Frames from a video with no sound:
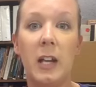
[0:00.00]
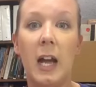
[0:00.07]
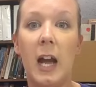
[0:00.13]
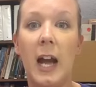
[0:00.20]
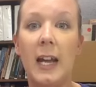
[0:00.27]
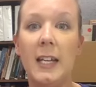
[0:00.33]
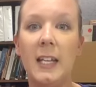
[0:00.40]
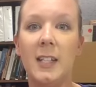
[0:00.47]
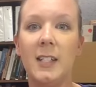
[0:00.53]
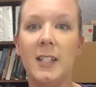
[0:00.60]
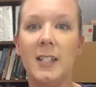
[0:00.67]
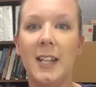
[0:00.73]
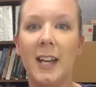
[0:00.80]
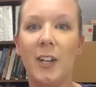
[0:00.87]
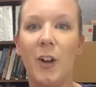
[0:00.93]
ideas
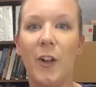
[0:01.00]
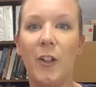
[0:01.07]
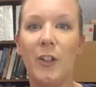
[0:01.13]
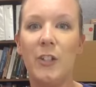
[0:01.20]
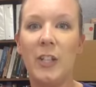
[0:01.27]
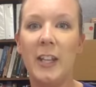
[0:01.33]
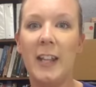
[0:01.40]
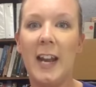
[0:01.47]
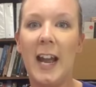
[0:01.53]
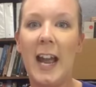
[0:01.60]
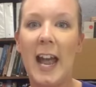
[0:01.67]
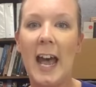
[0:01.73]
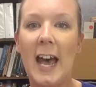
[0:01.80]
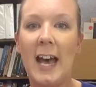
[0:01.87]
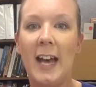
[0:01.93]
and technology that I
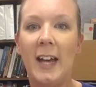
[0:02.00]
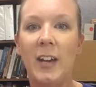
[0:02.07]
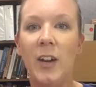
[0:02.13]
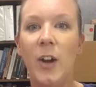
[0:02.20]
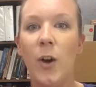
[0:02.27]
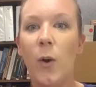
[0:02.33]
had